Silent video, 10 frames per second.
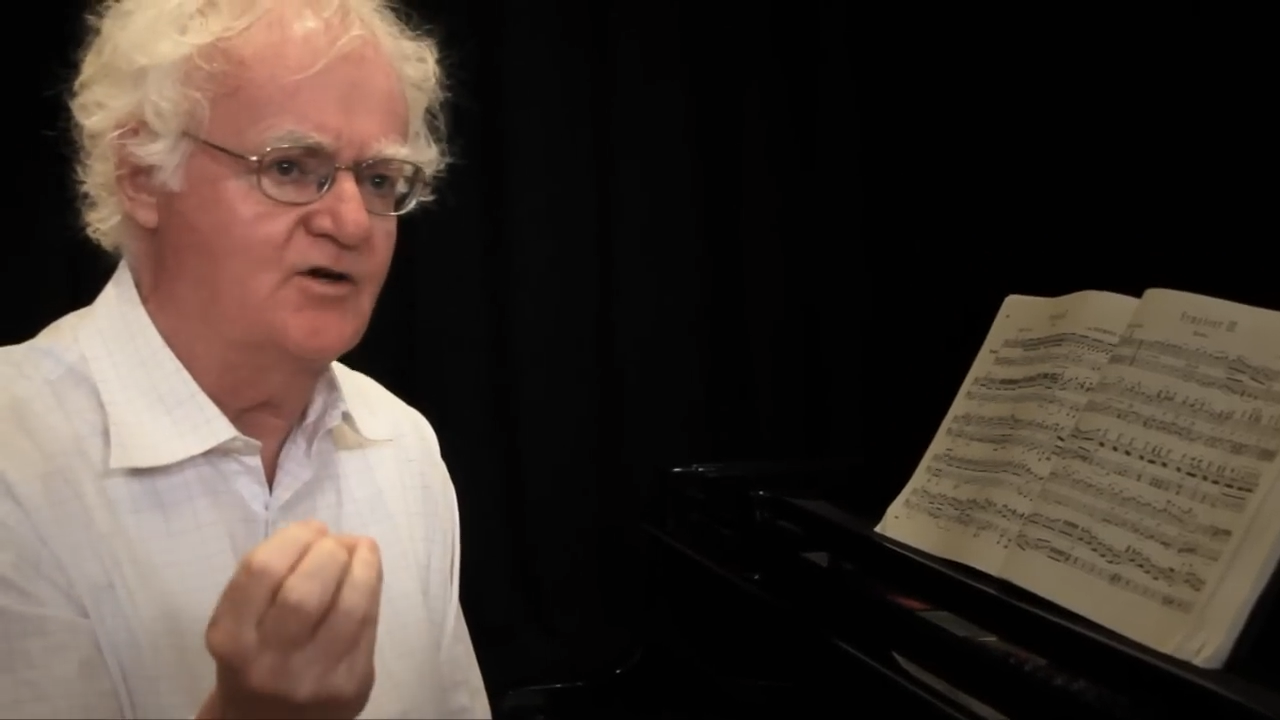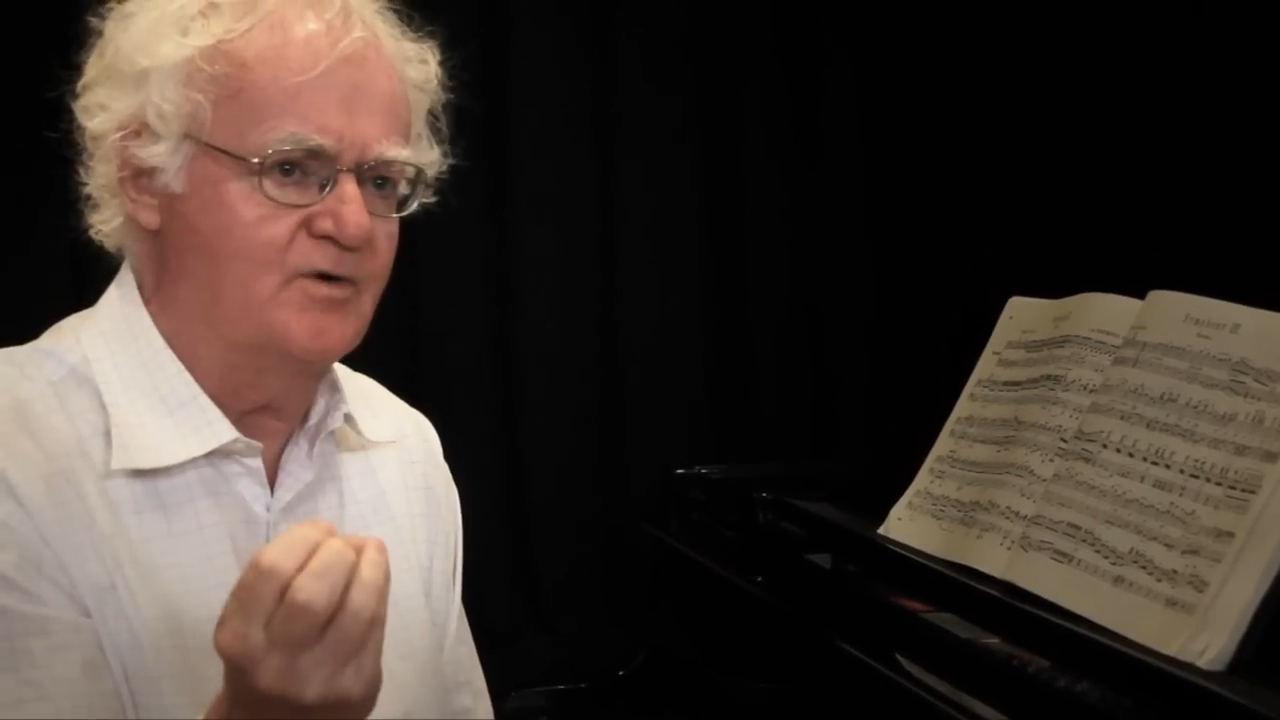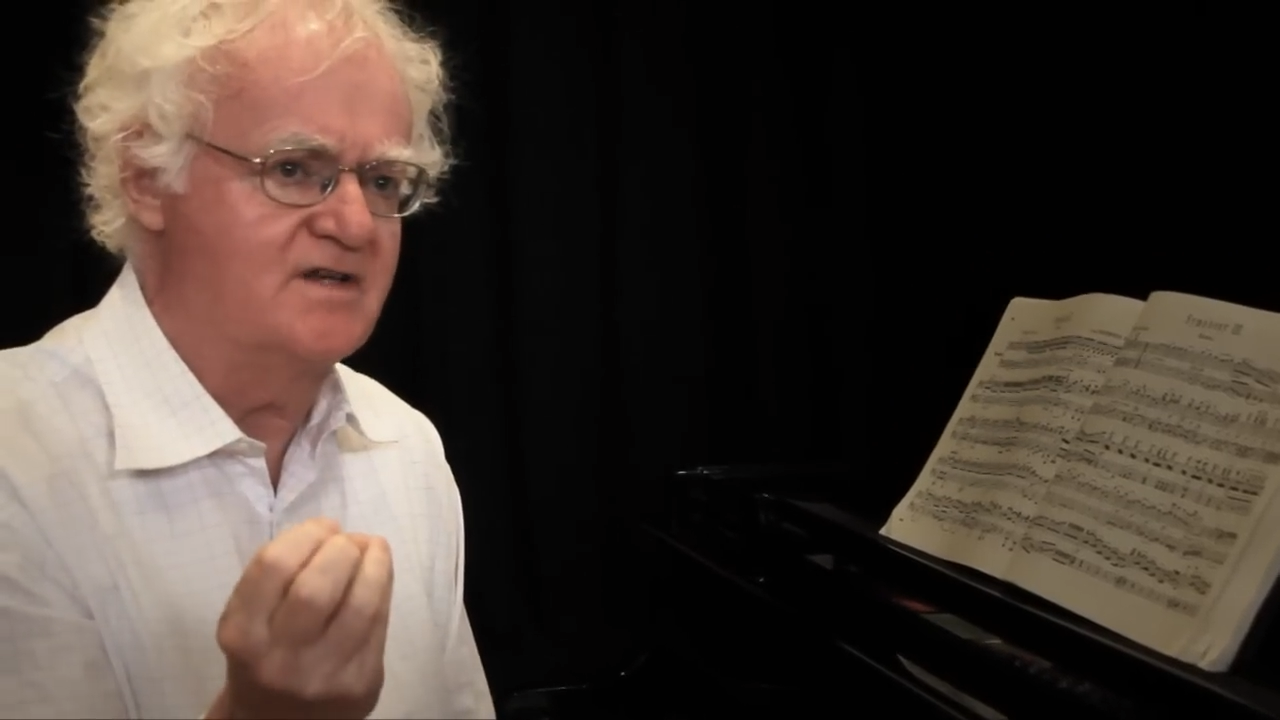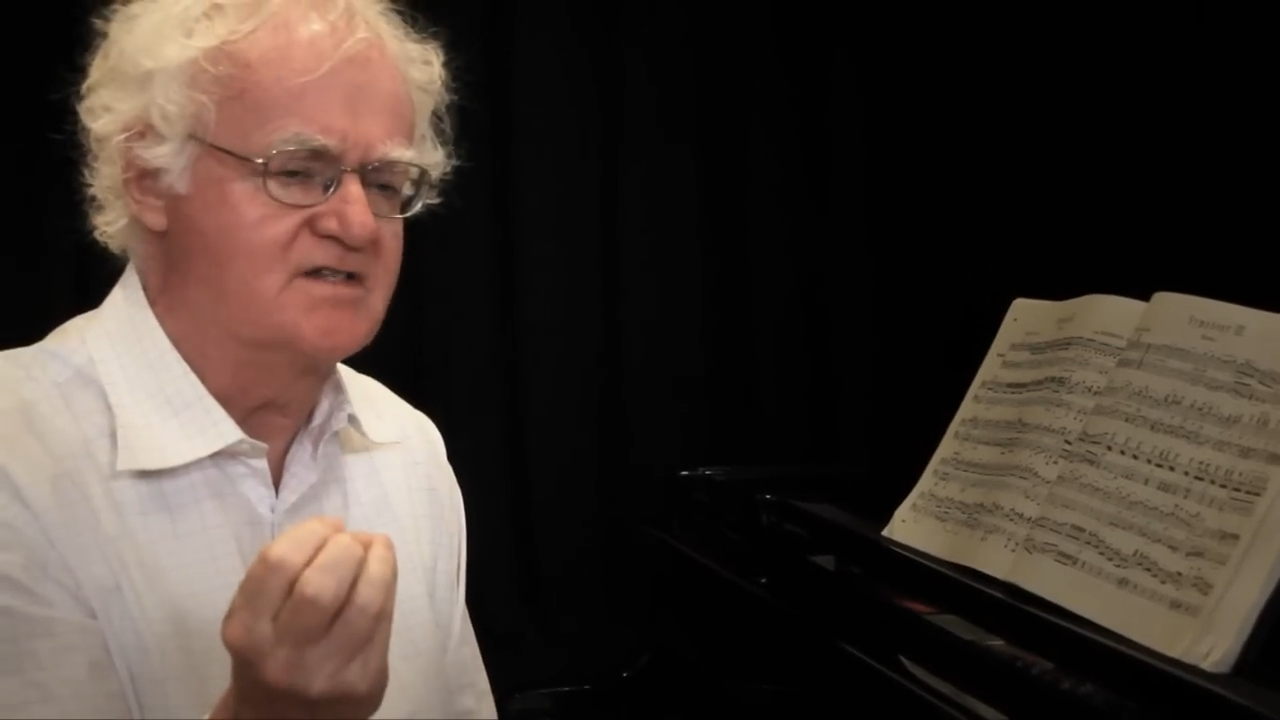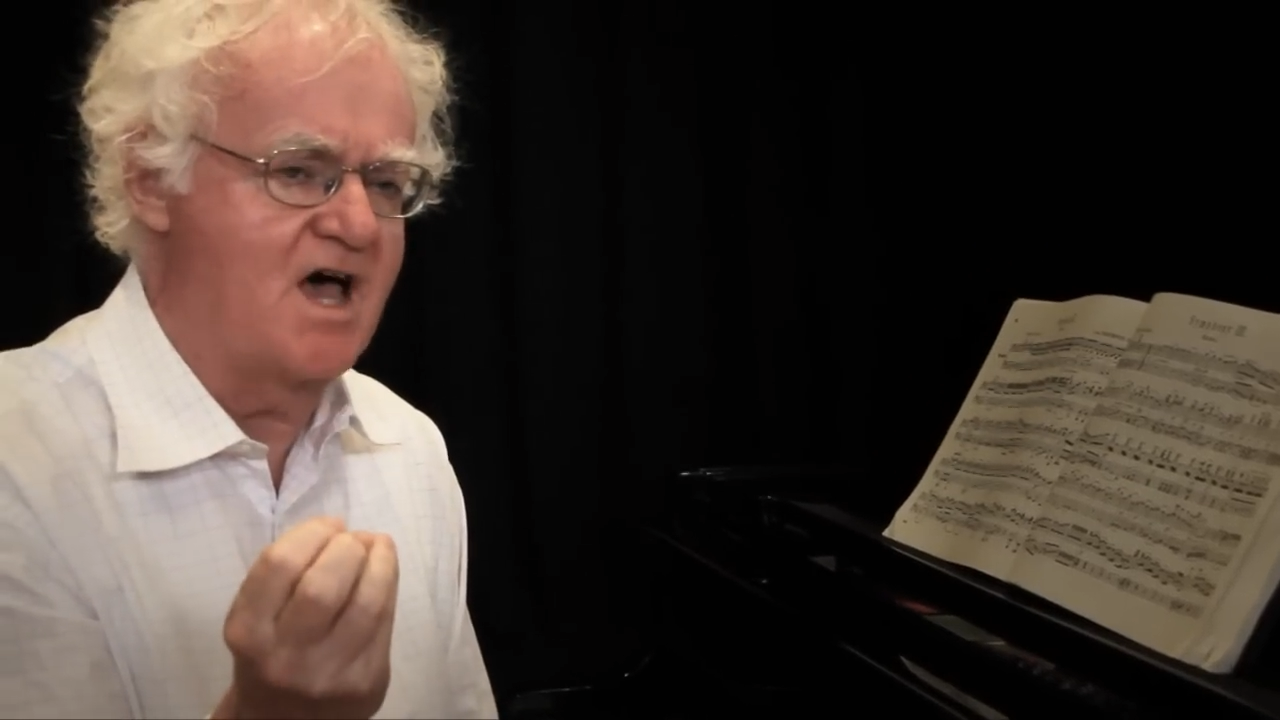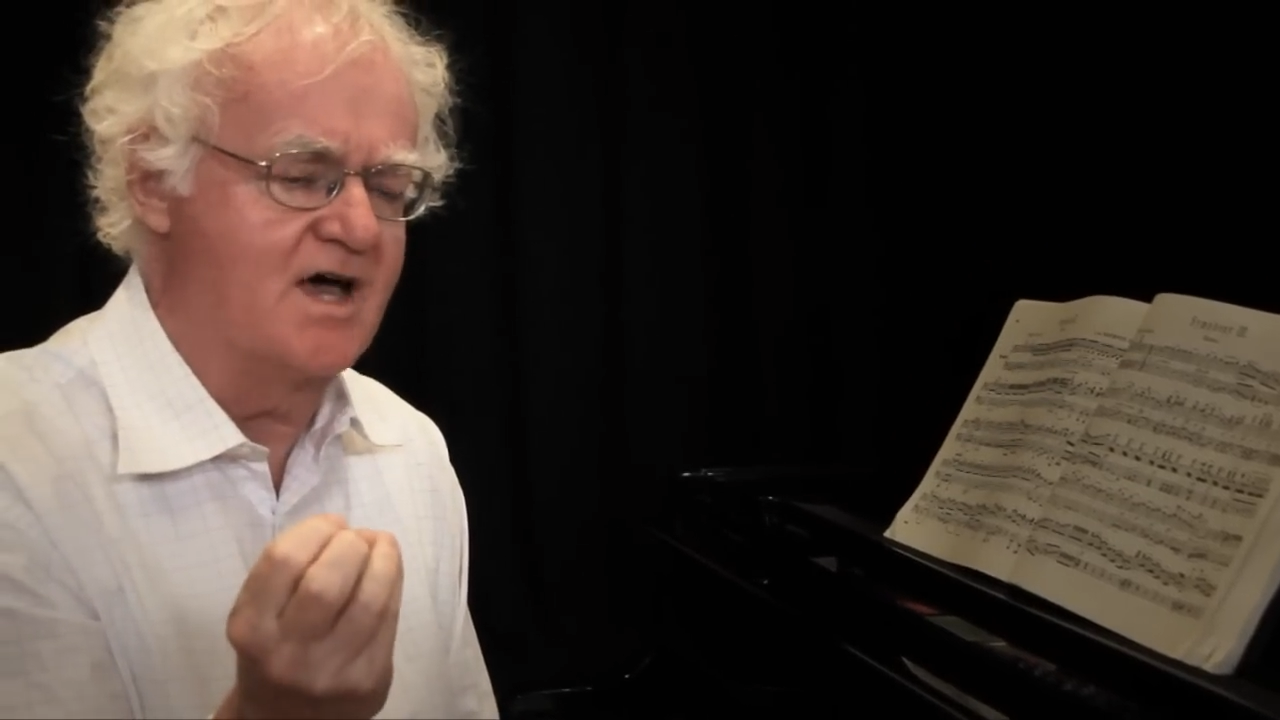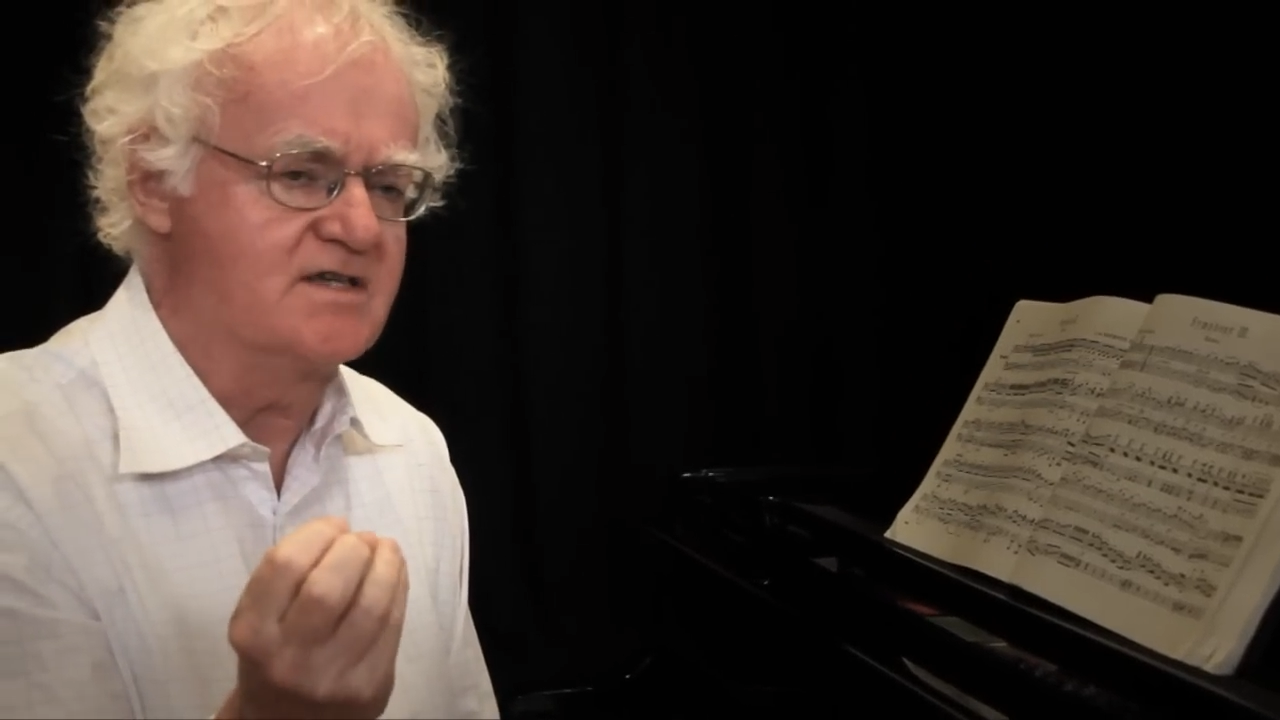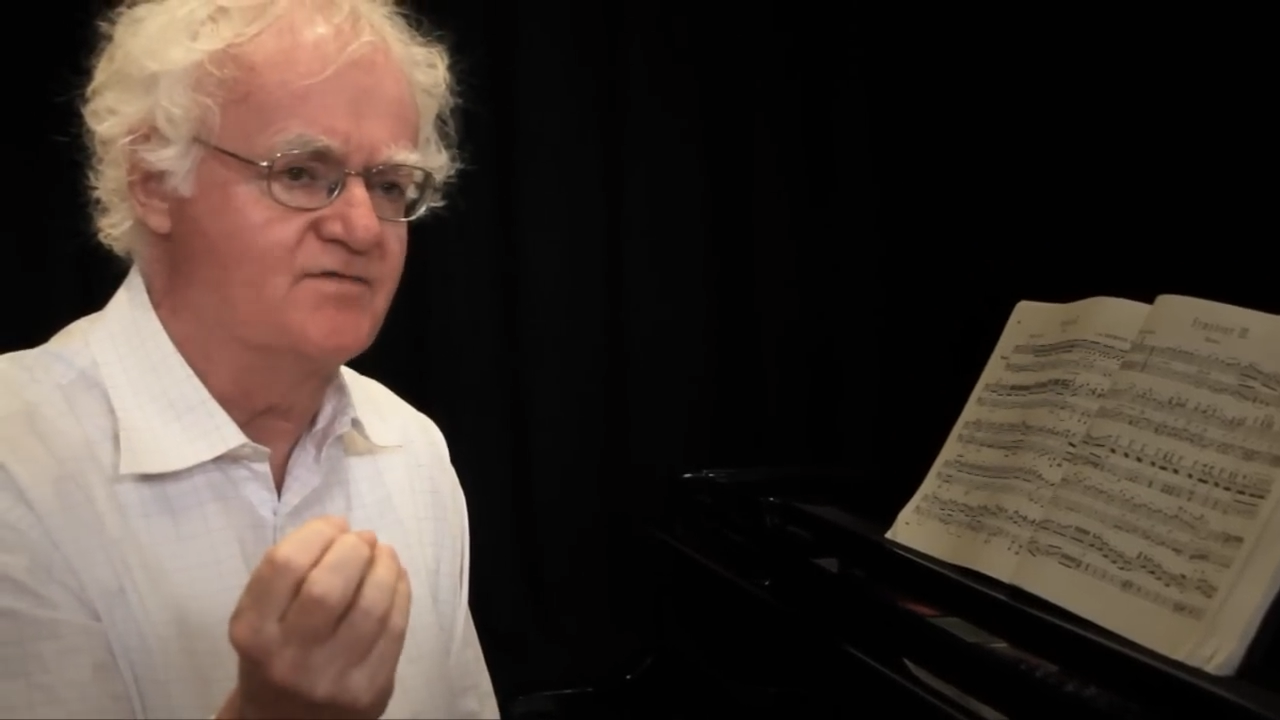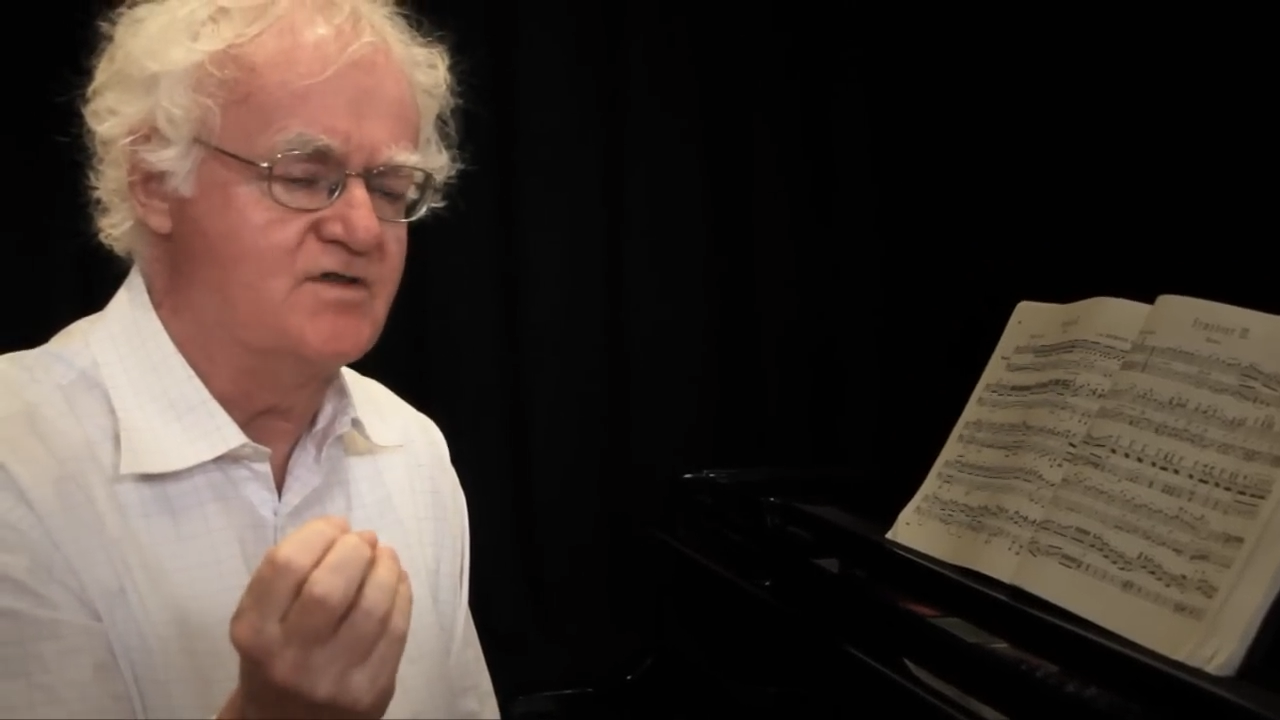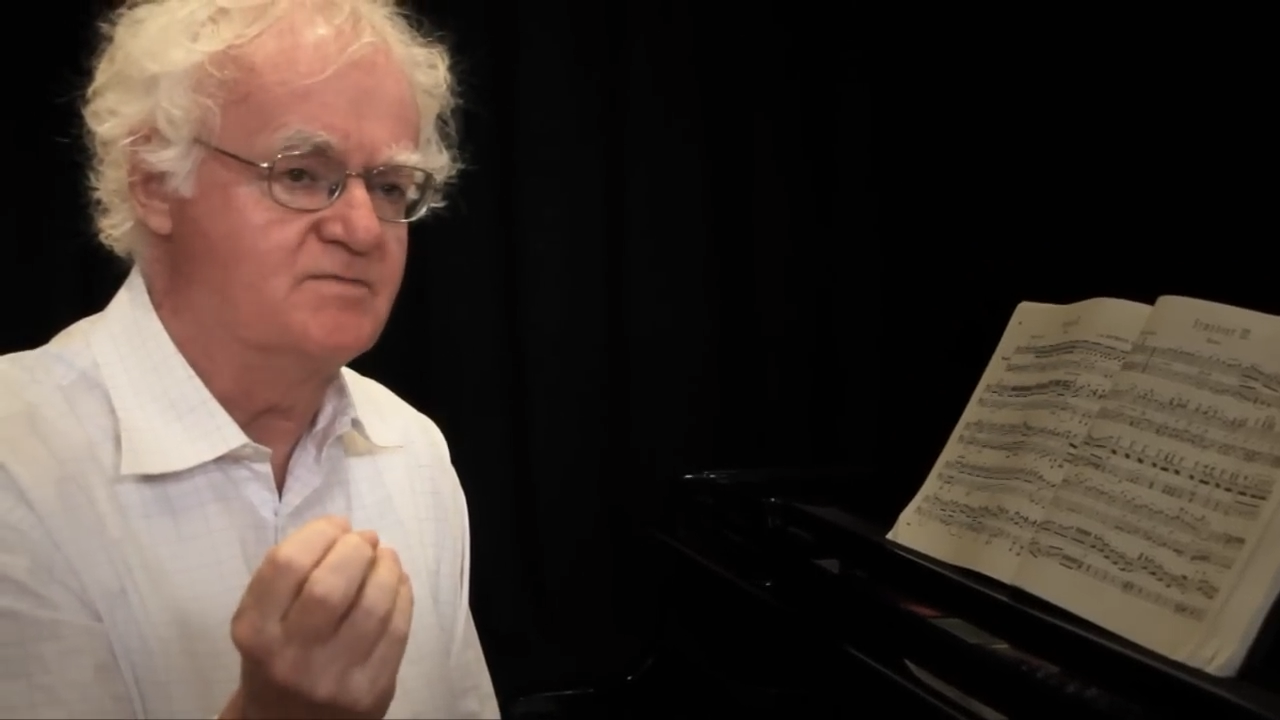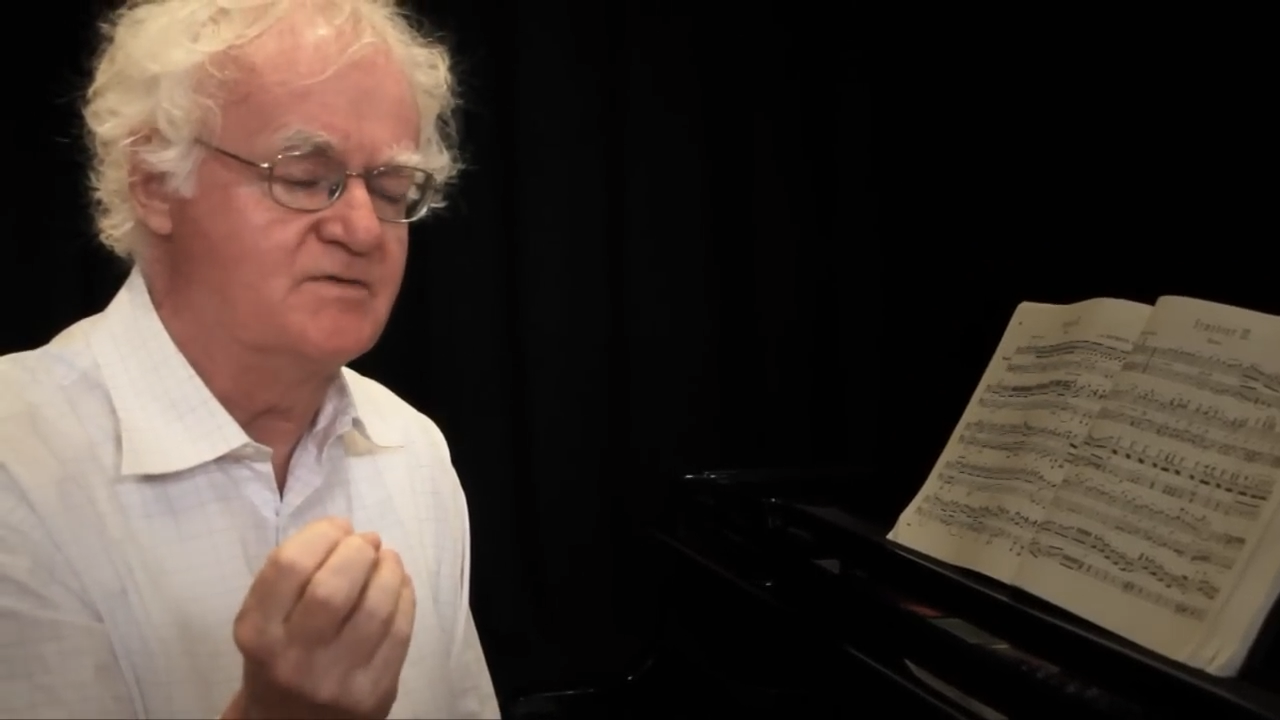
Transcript: criticised for this